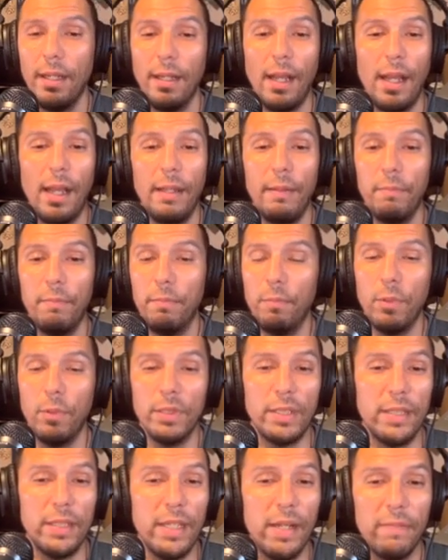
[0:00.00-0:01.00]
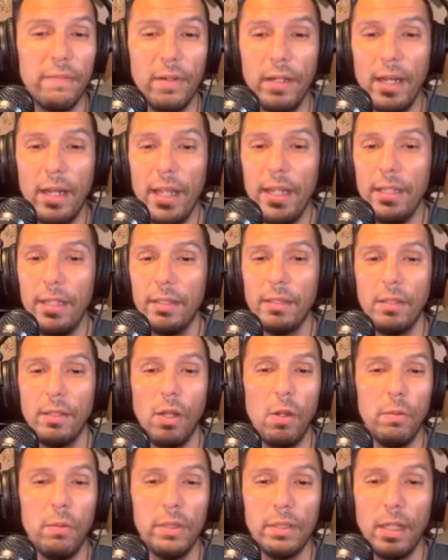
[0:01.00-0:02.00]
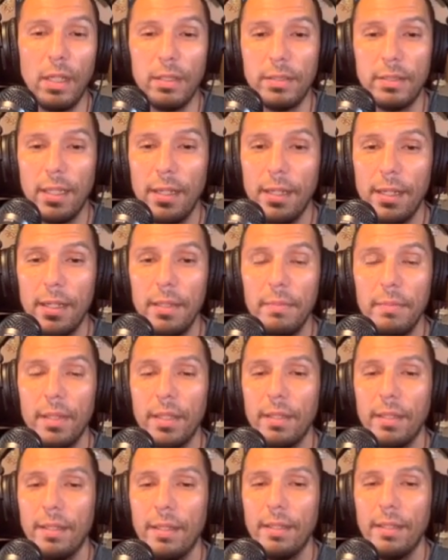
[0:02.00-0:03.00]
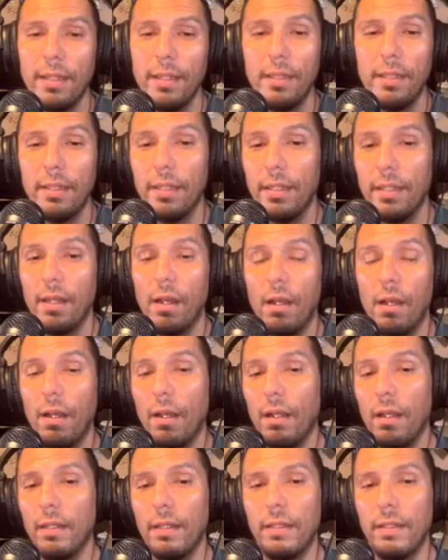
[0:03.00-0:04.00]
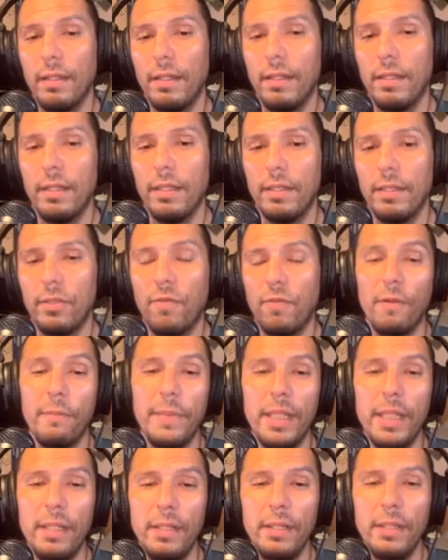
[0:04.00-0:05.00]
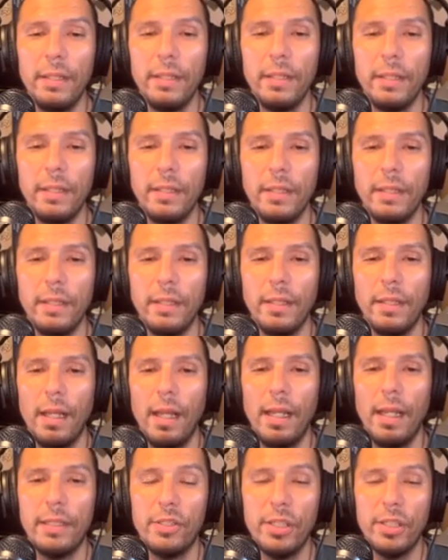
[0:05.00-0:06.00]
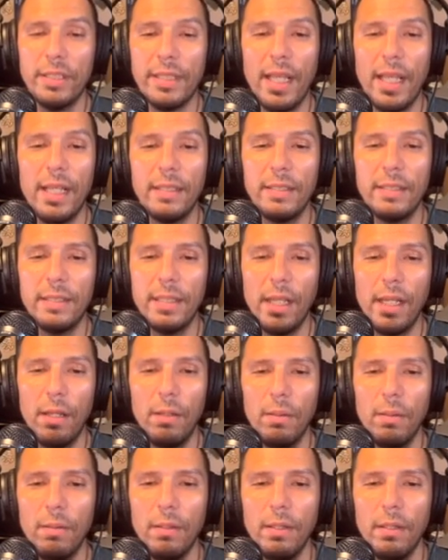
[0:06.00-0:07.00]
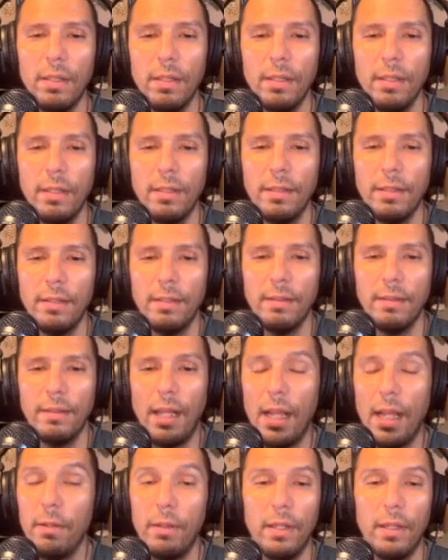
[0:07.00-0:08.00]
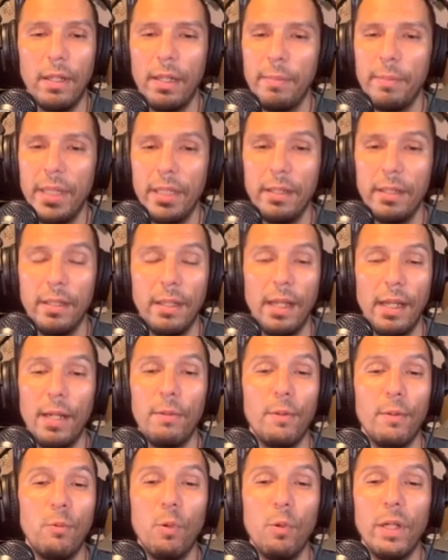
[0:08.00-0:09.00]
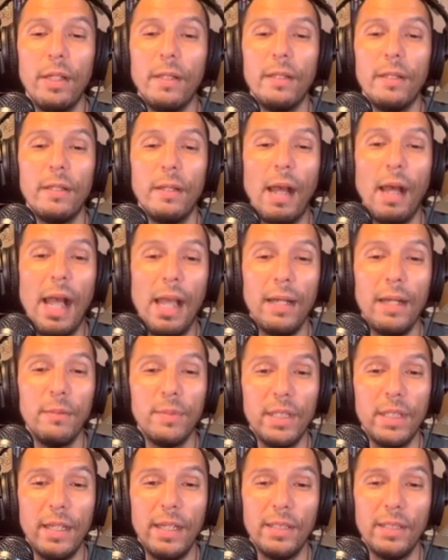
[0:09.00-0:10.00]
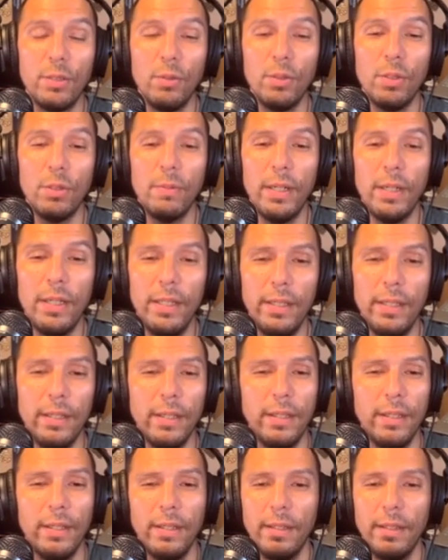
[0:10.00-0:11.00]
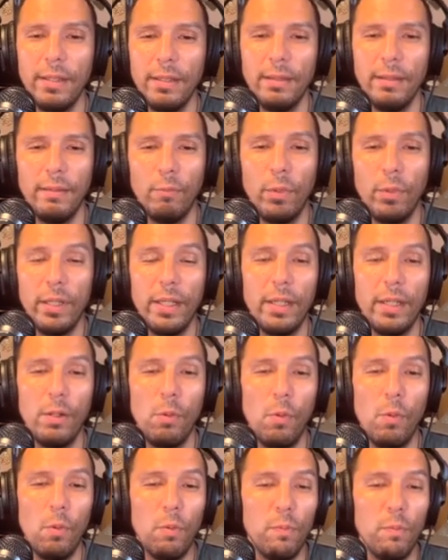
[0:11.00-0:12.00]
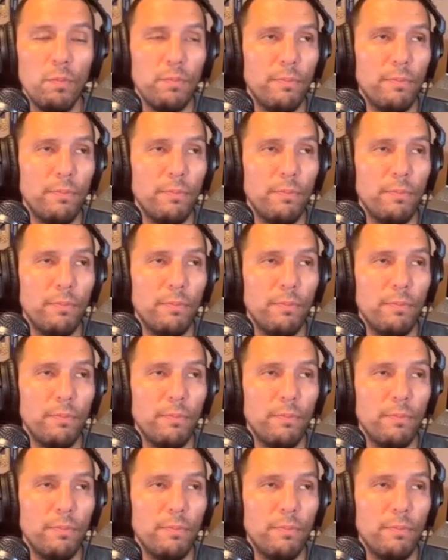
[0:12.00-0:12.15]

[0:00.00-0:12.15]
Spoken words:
I was never late, always on time. And for me, I just can't sell. I mean, one of the items that I sold already within